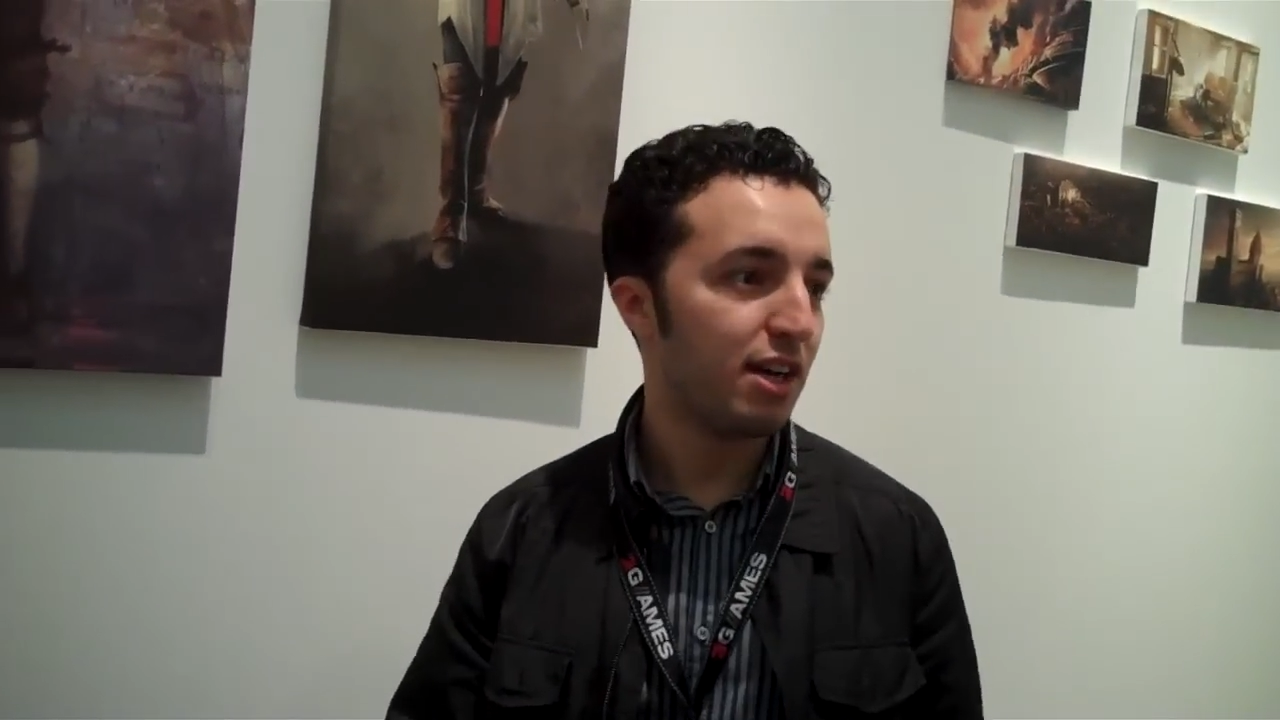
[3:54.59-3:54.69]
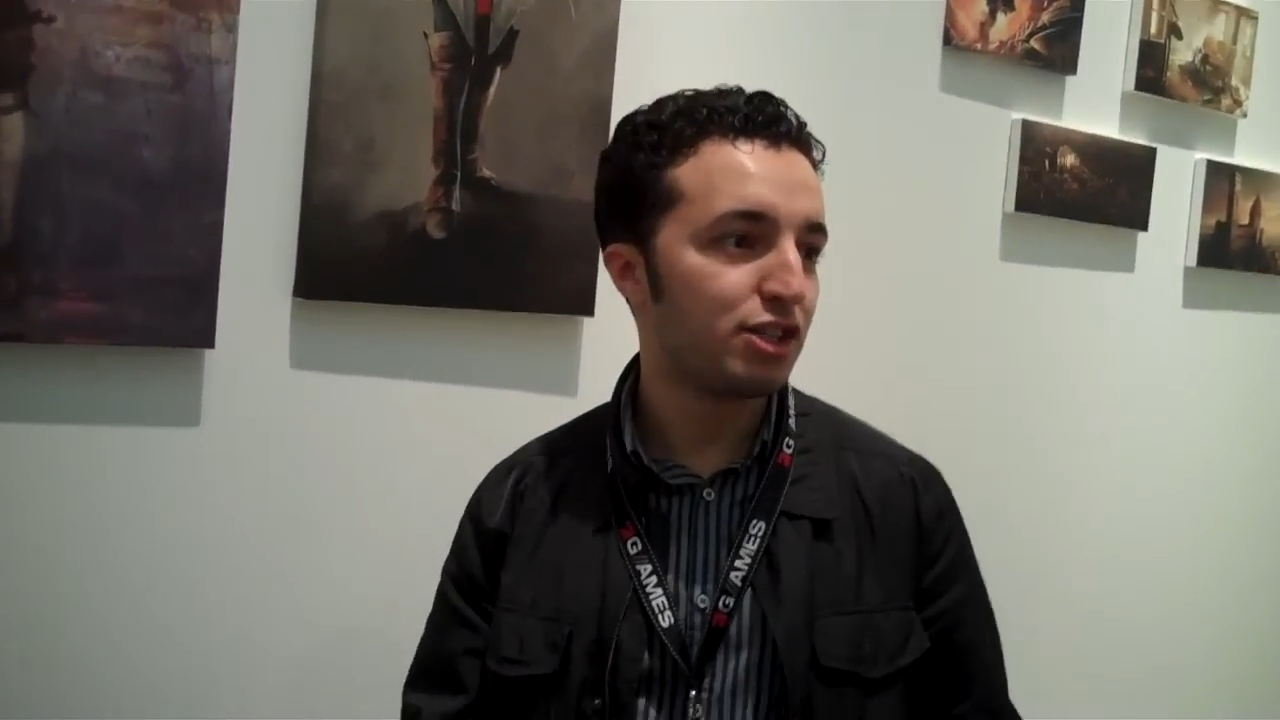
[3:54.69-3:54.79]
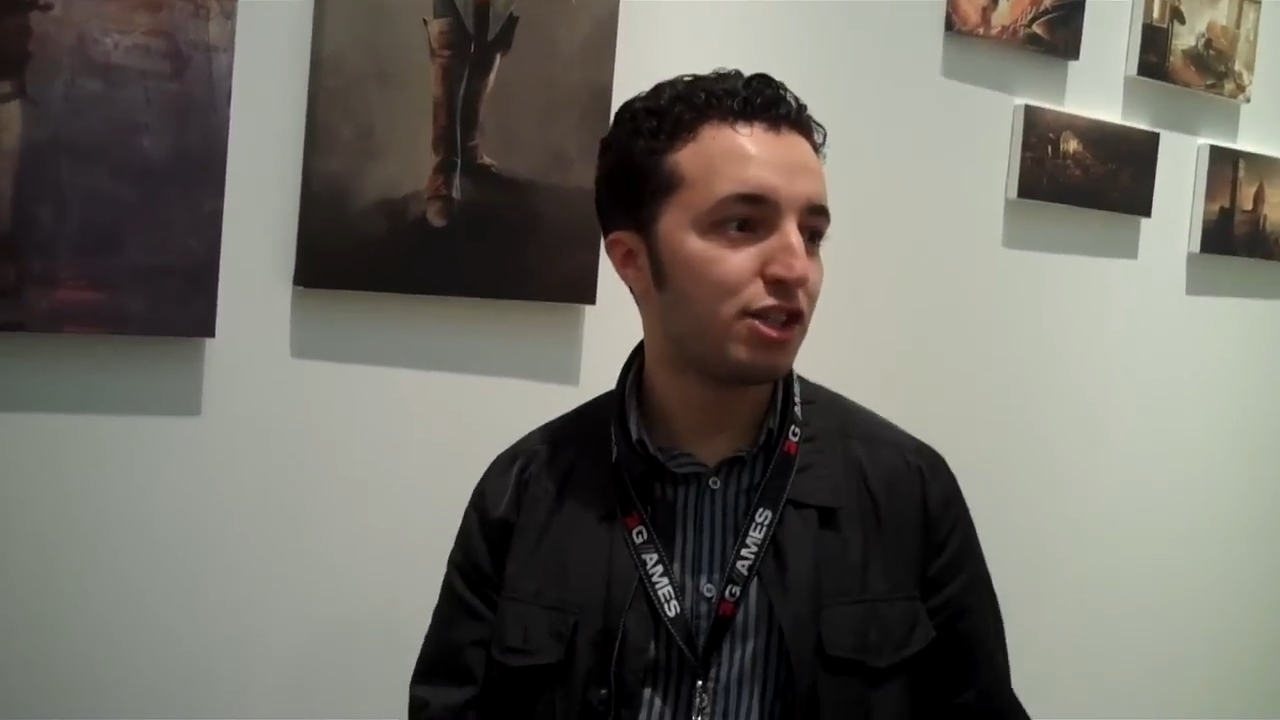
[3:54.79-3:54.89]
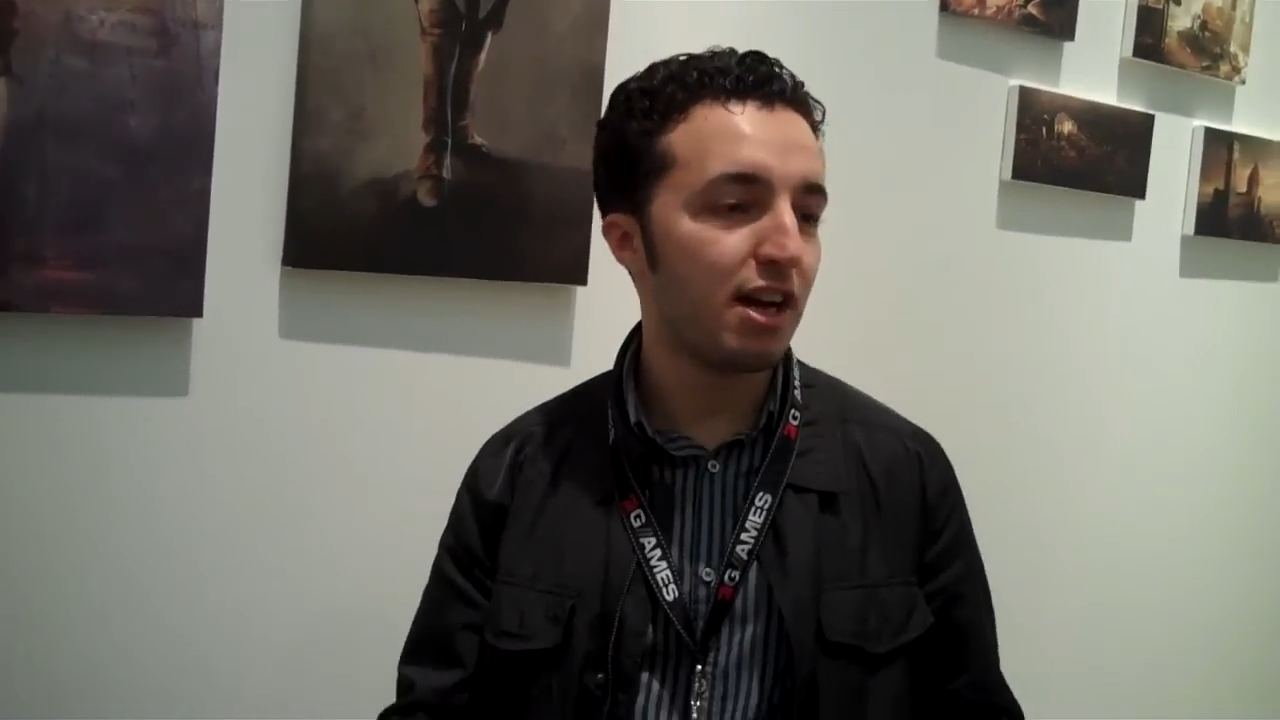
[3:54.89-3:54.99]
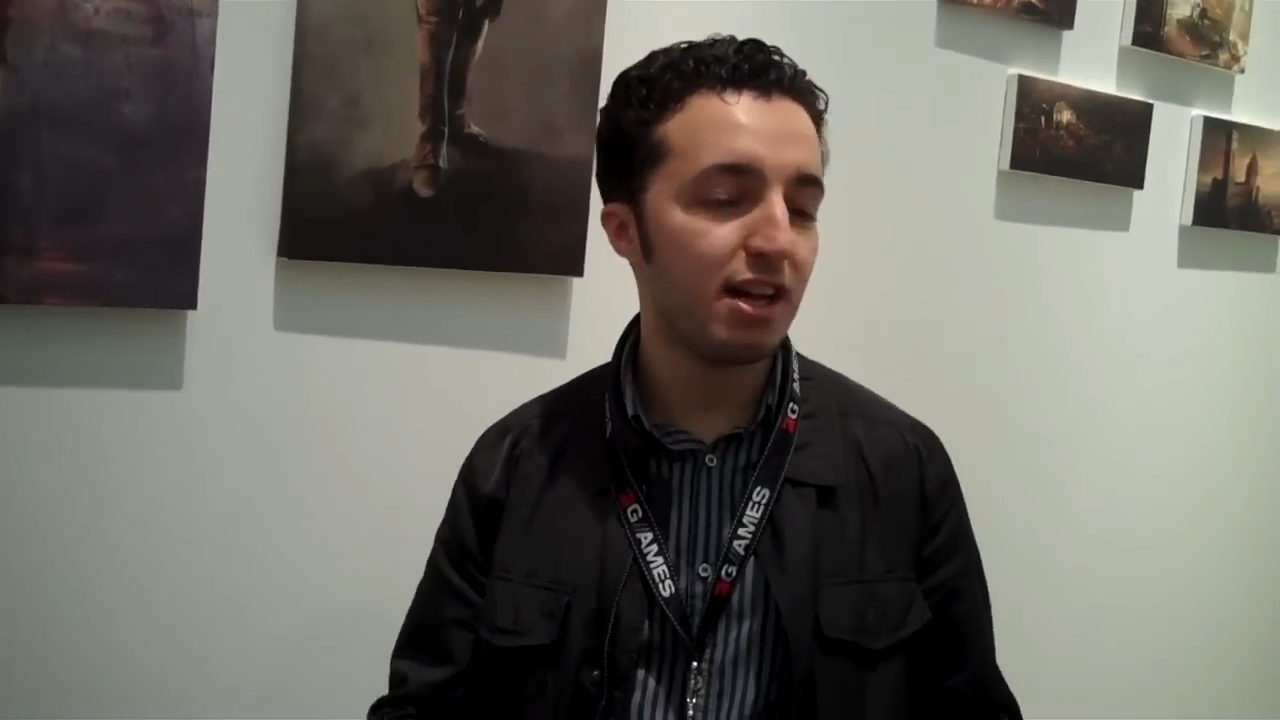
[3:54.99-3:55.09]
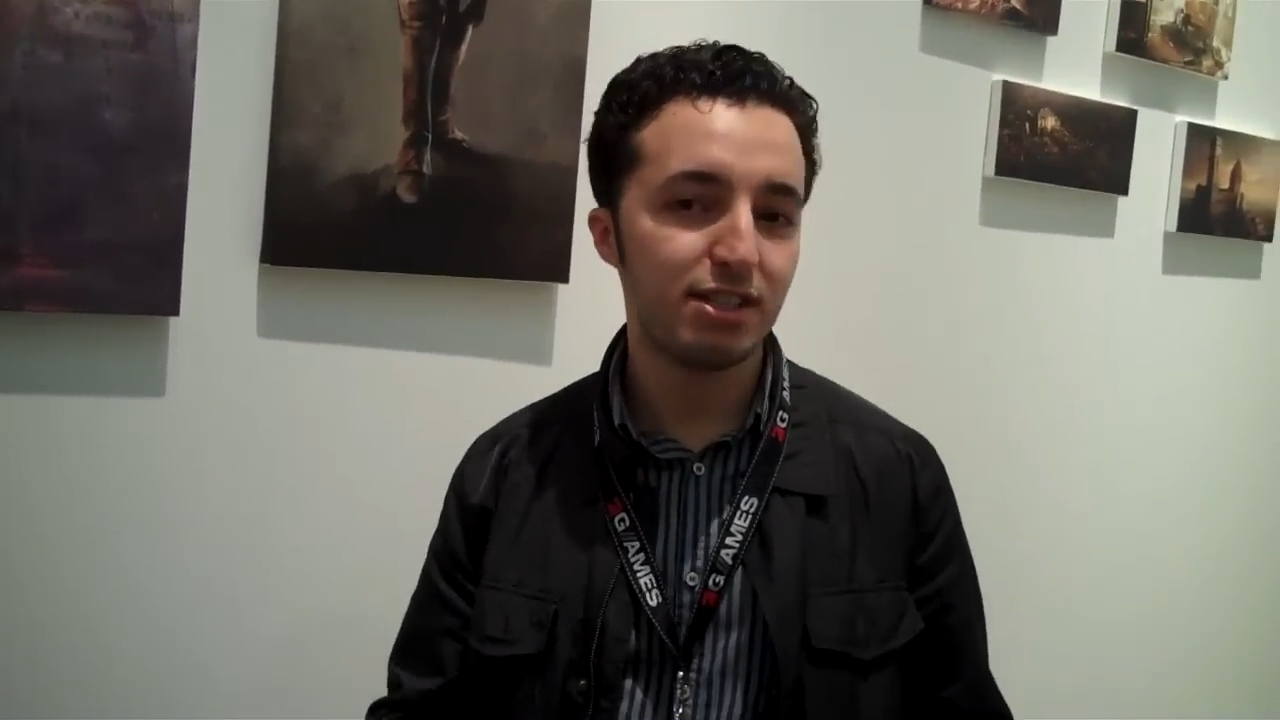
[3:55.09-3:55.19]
agile,